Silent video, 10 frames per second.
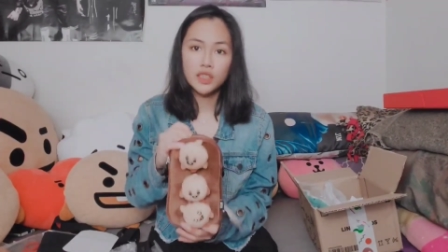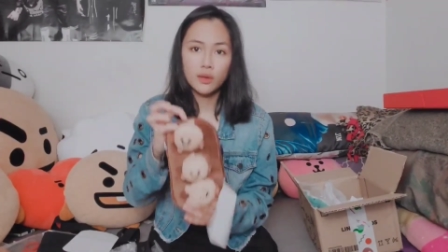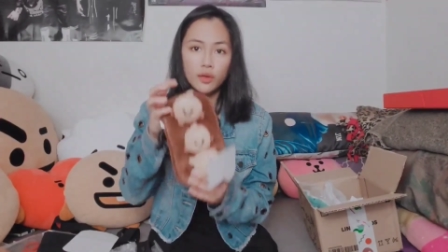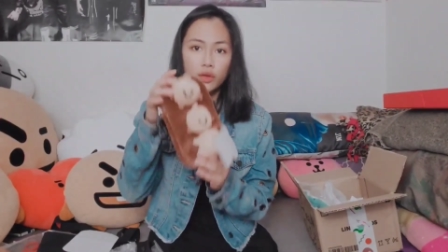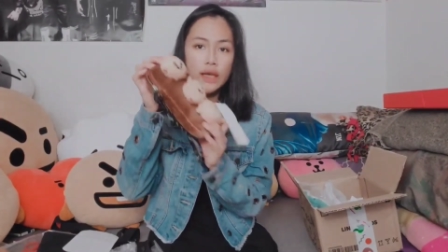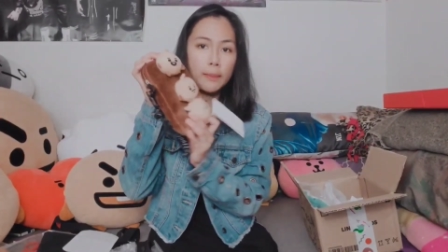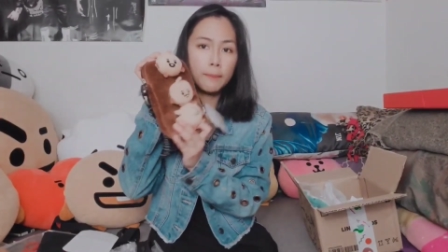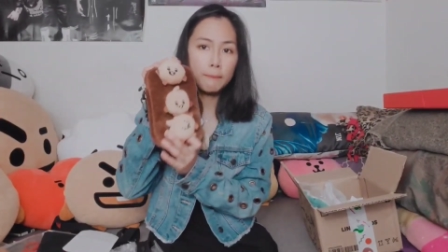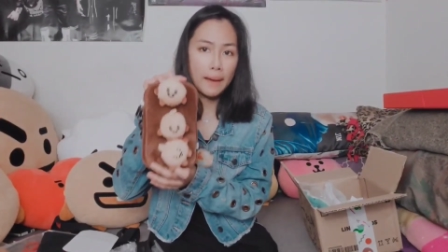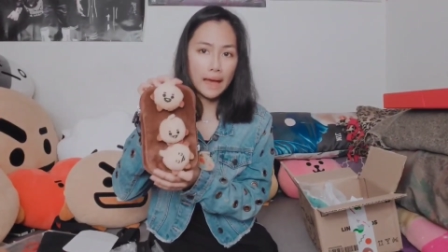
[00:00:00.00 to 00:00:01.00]
So yeah,
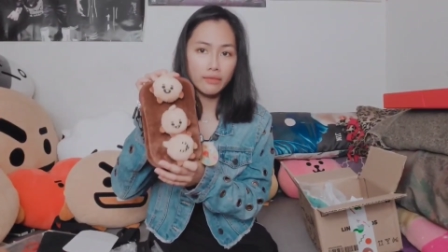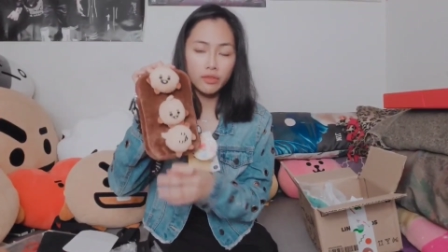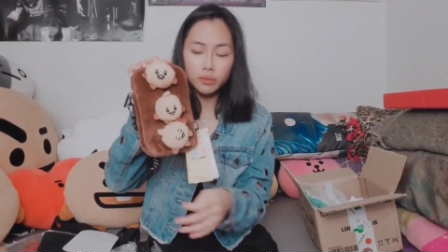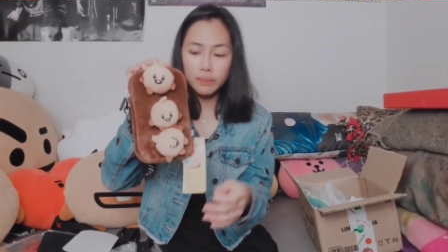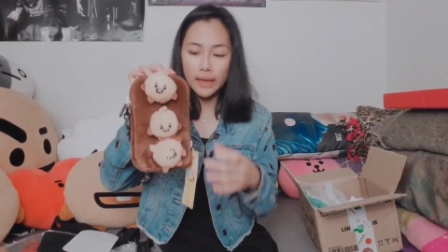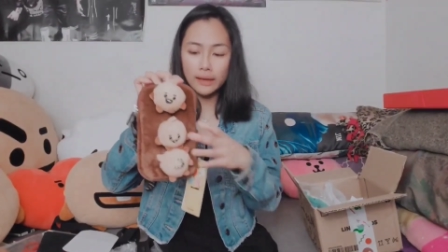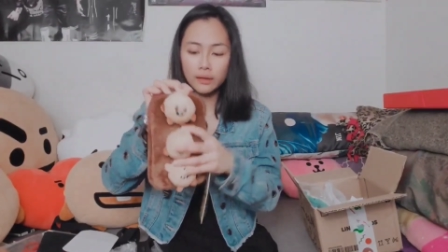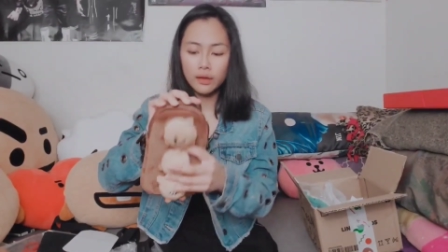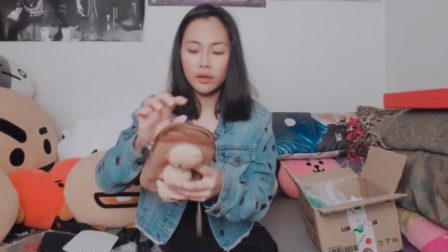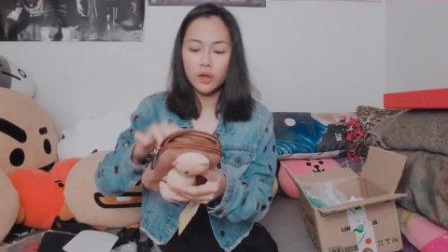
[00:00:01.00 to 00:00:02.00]
my phone bag.
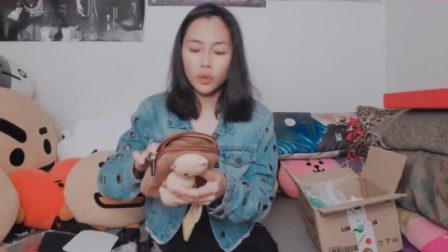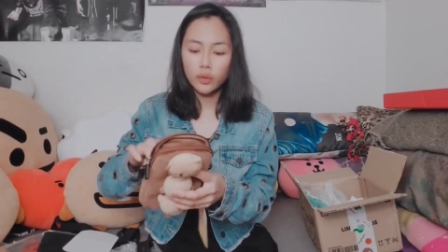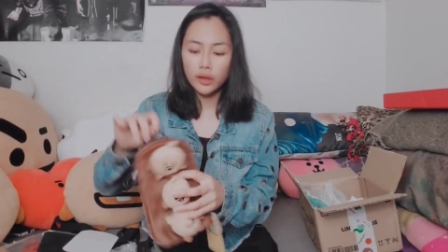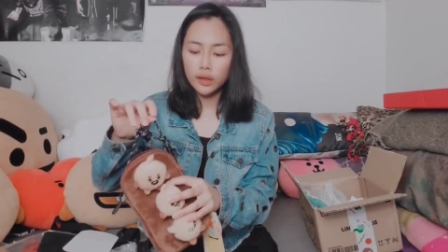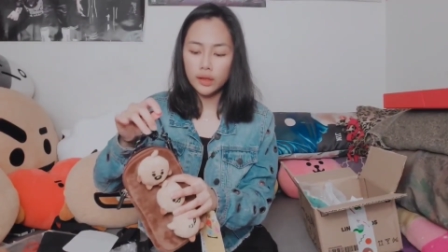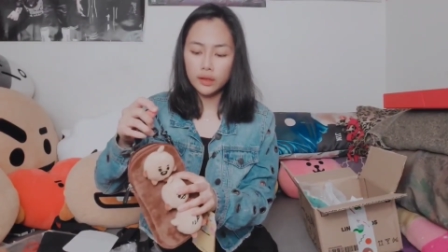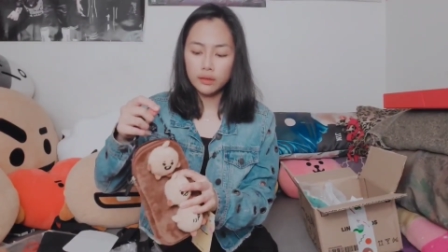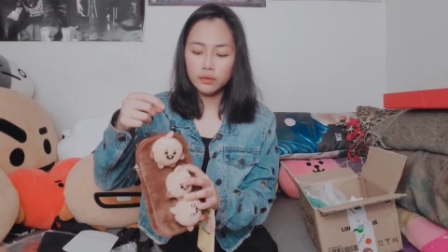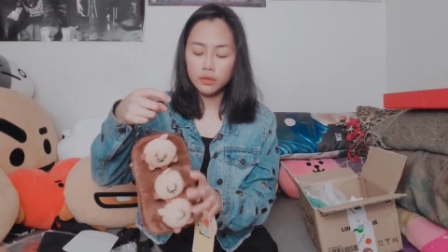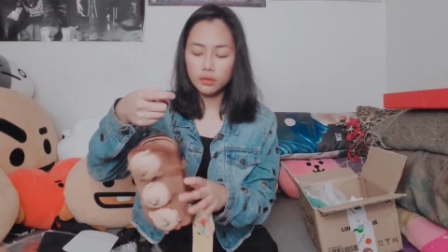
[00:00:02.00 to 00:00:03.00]
When
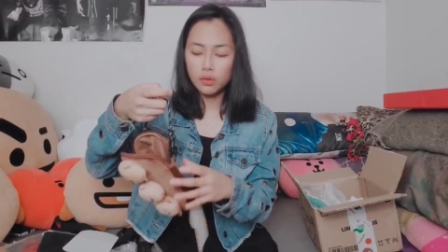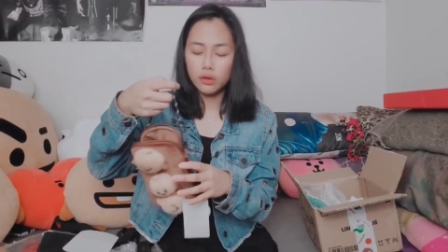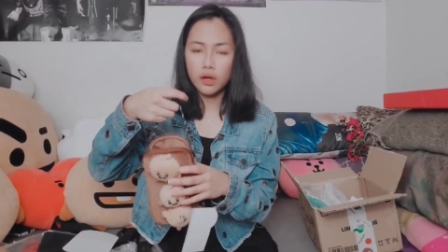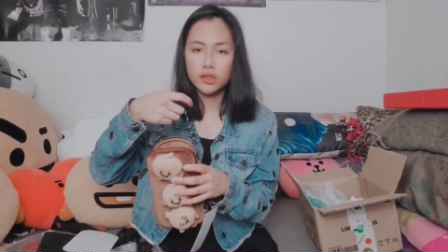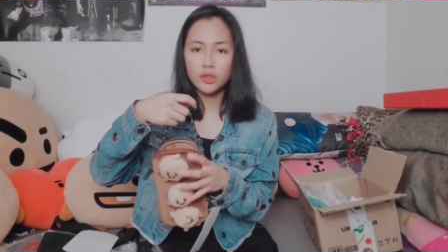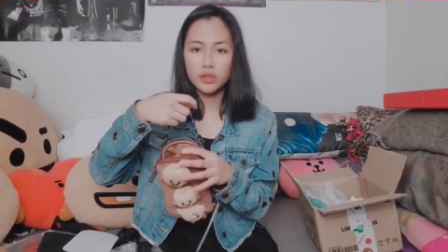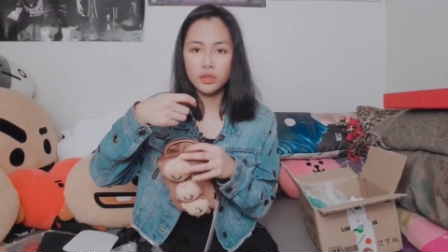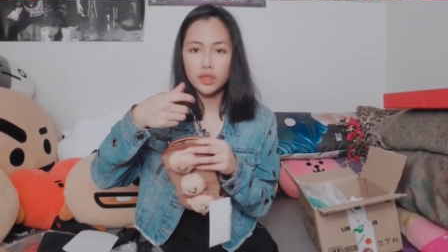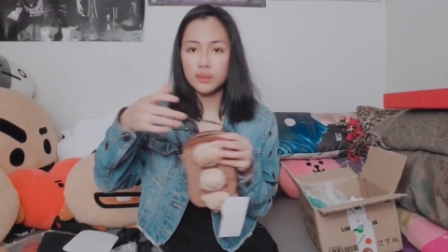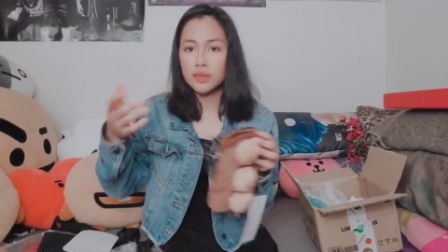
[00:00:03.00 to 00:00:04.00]
you go to
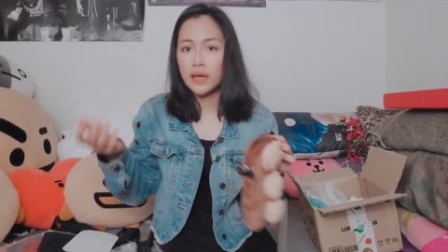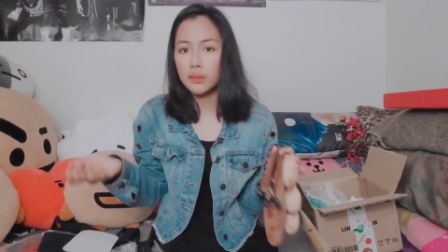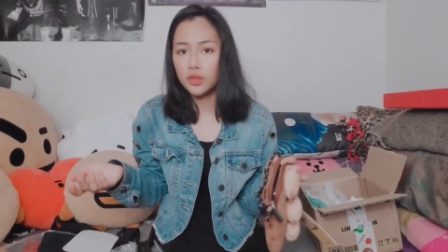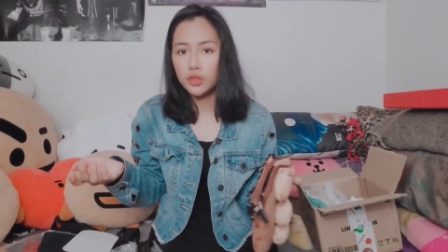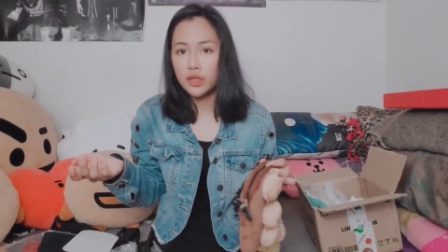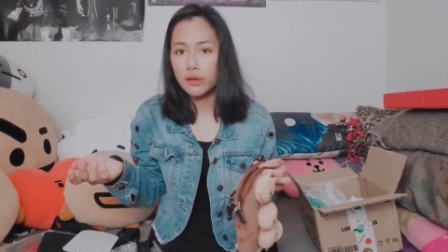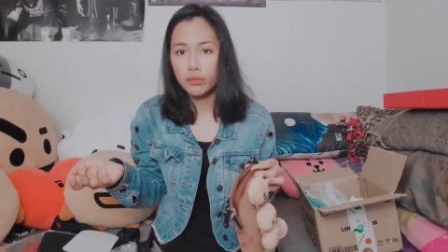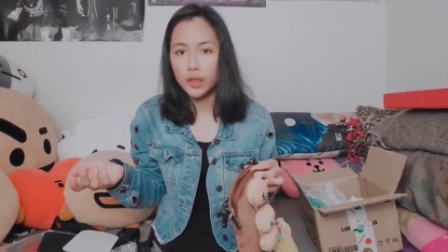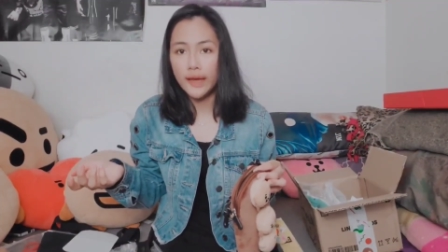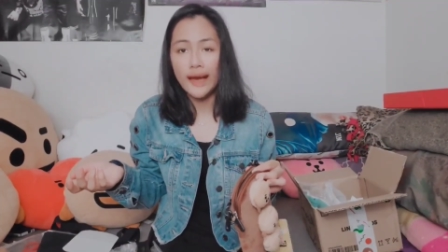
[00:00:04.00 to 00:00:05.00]
concert, sometimes you can't
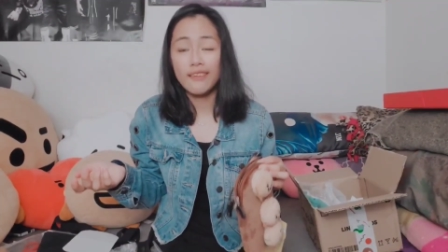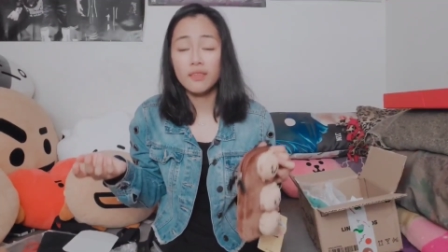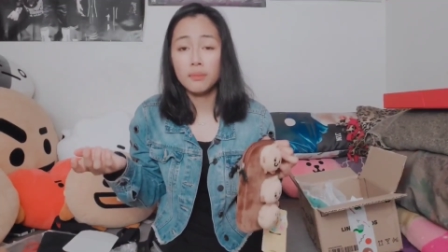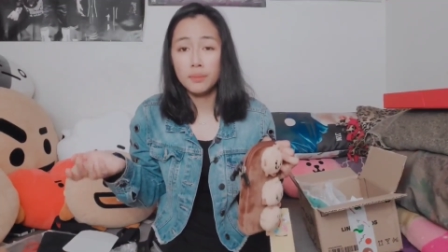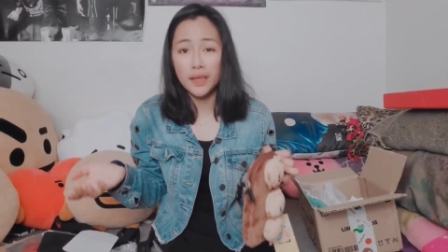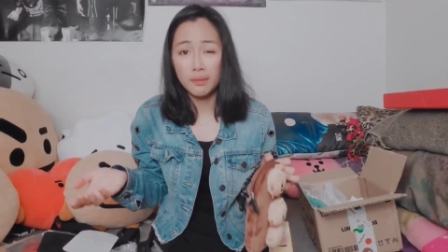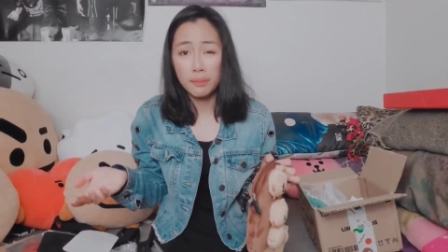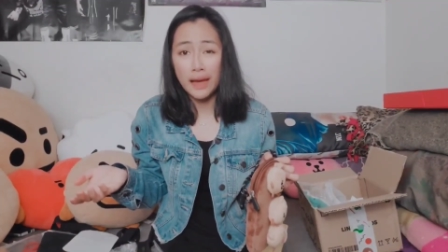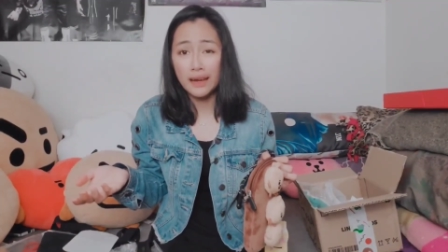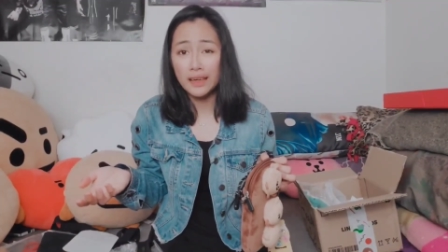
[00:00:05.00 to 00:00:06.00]
really have a big
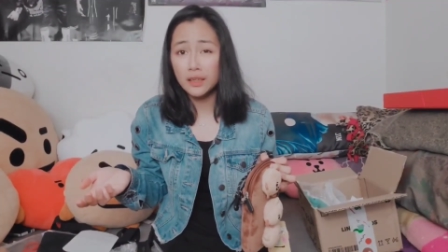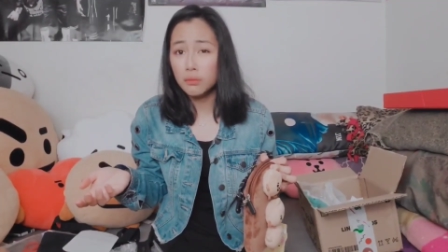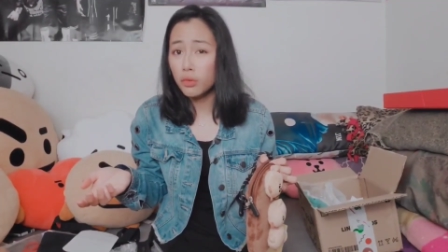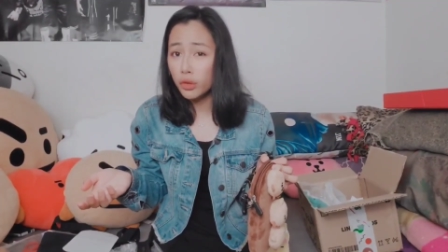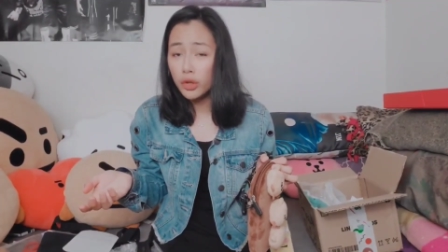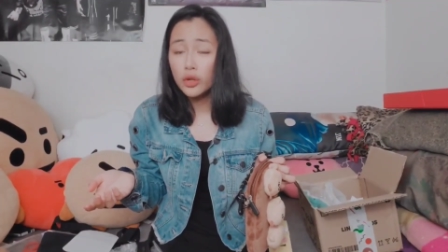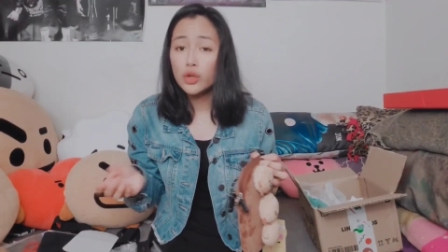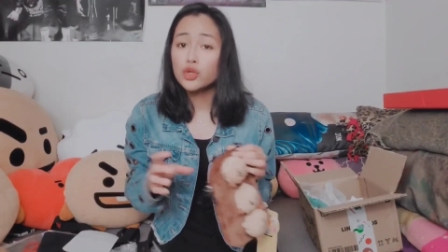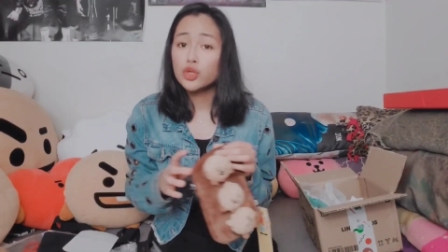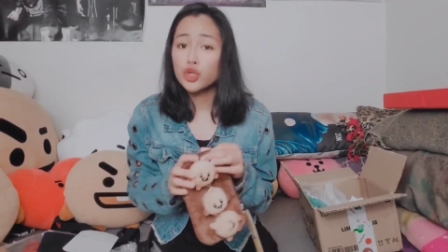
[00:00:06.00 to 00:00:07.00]
bag anymore.
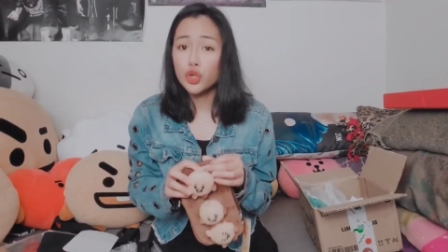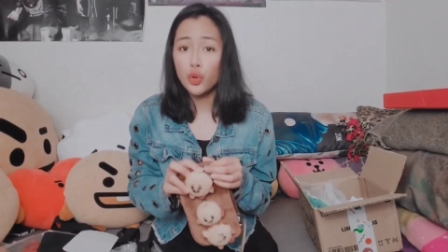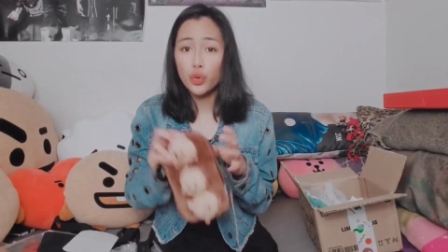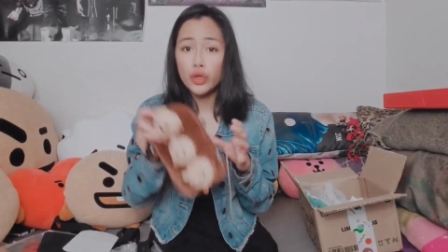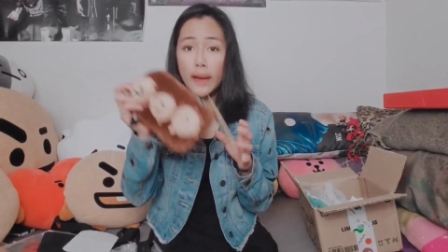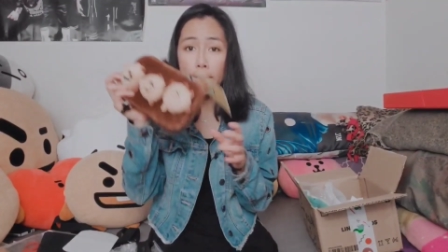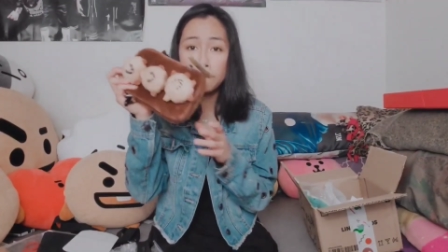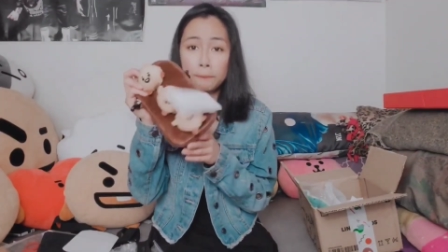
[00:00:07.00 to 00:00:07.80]
So yeah,